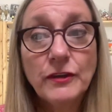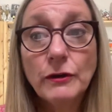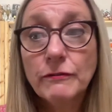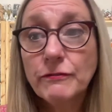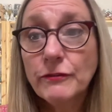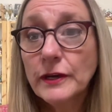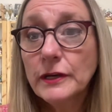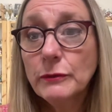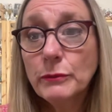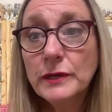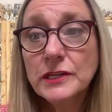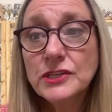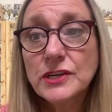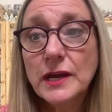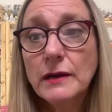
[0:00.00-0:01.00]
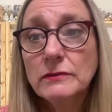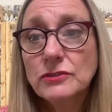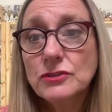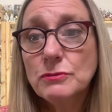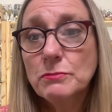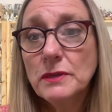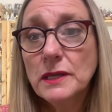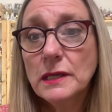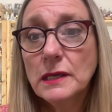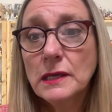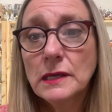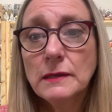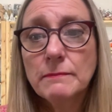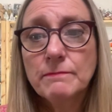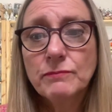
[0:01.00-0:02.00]
free to reach out to
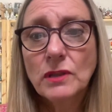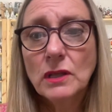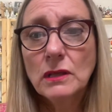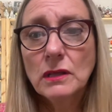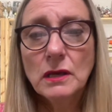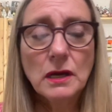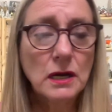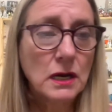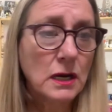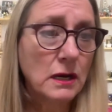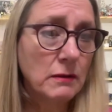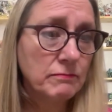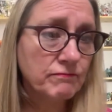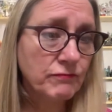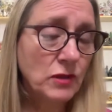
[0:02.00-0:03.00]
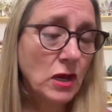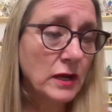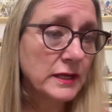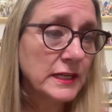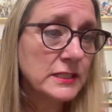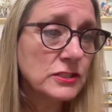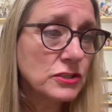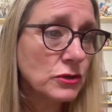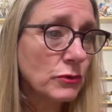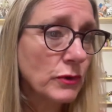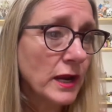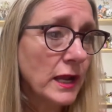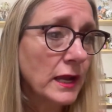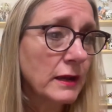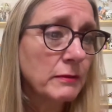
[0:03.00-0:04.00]
me On
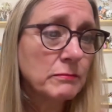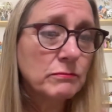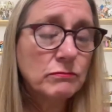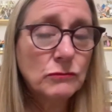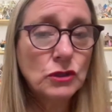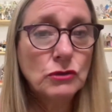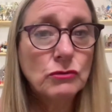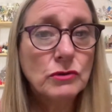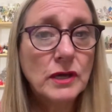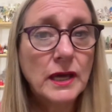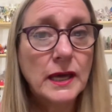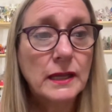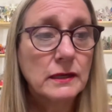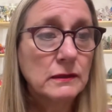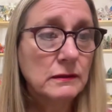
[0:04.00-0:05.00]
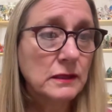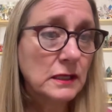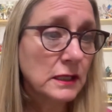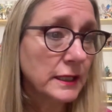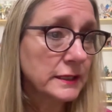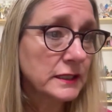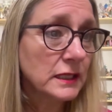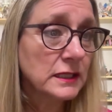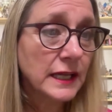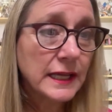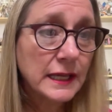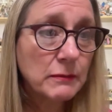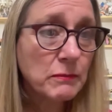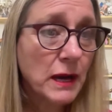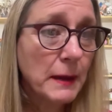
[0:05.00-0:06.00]
Instagram, you can click the link
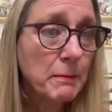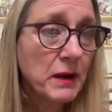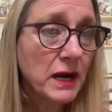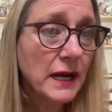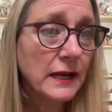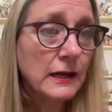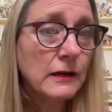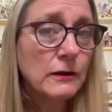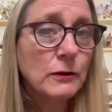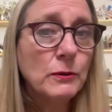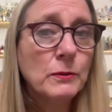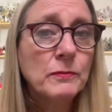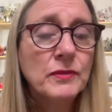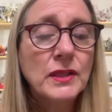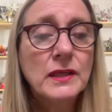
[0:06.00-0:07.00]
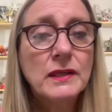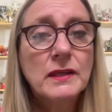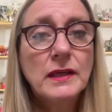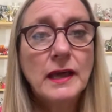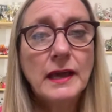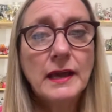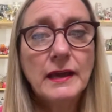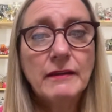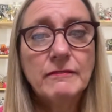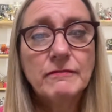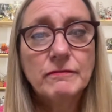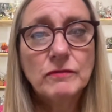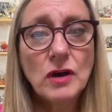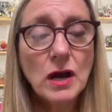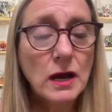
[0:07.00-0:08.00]
in my bio and
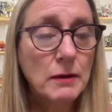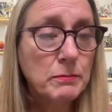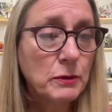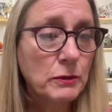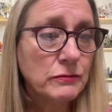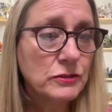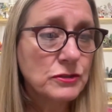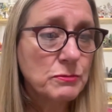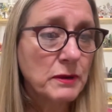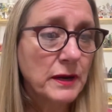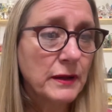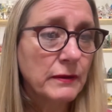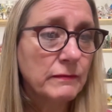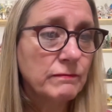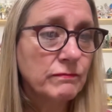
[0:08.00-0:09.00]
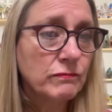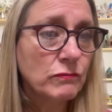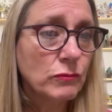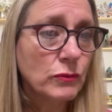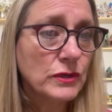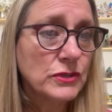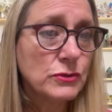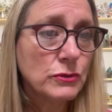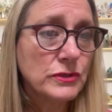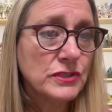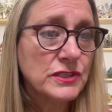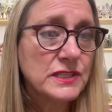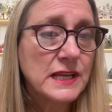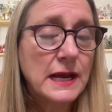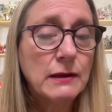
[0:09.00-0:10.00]
hop over to my
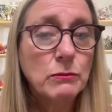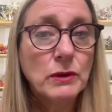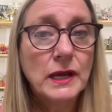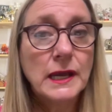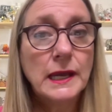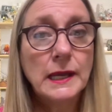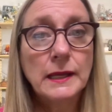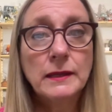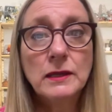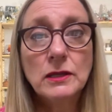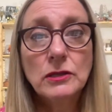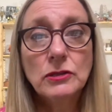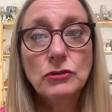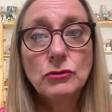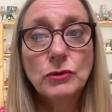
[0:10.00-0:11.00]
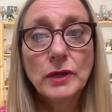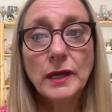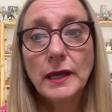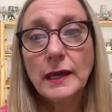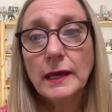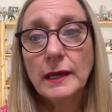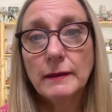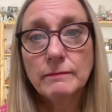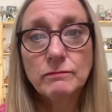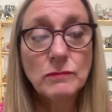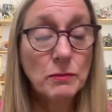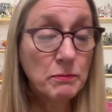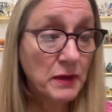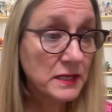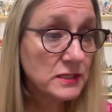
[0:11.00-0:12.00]
resources that way. You can
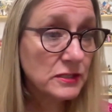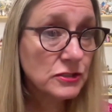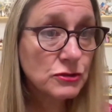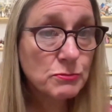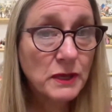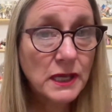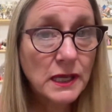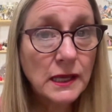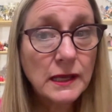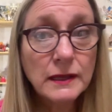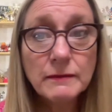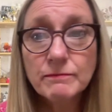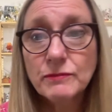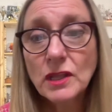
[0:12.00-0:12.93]
message me